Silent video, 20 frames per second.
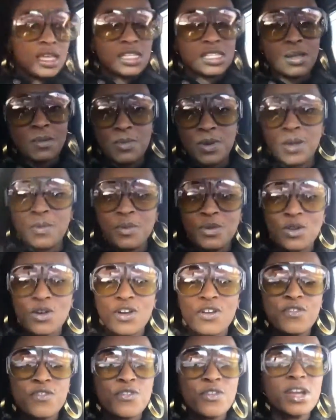Some people
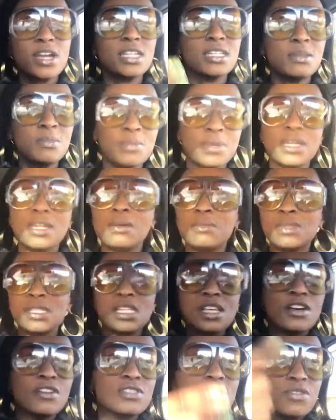are afraid to be
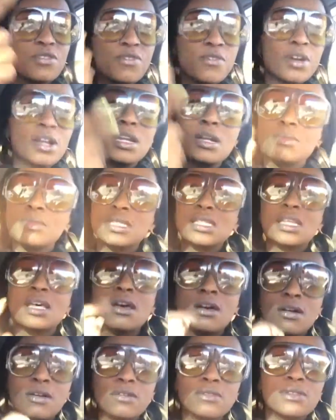themselves in front of
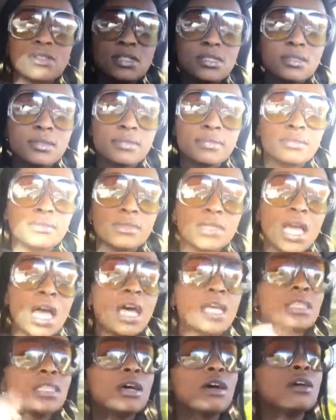themselves.
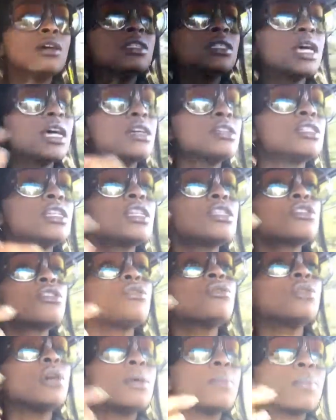They're
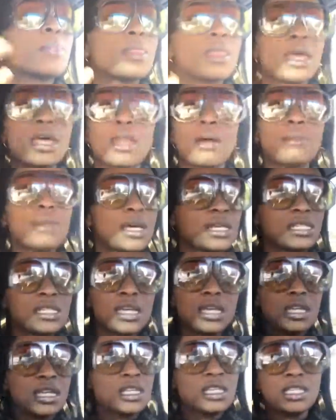so, and I'm not
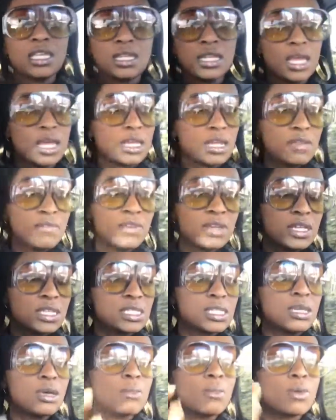saying anything negative
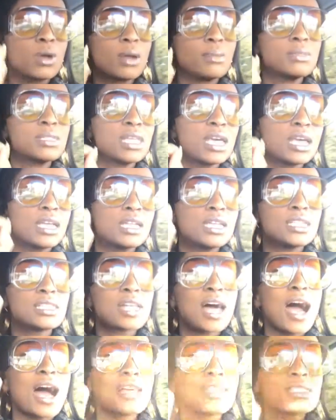against him. What I'm saying
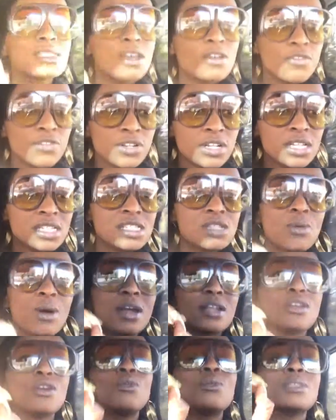is I suffered it, so
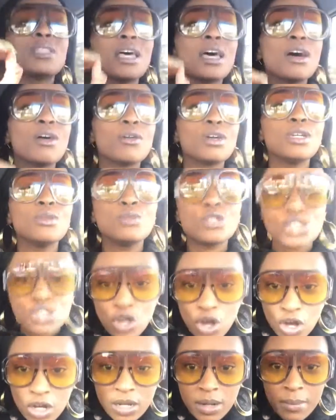I know what the hell he was
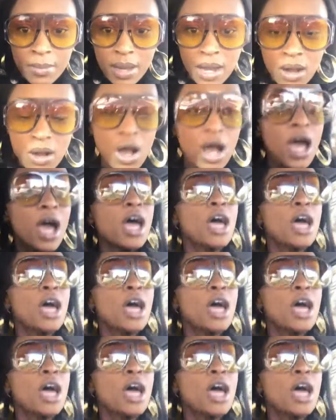talking about.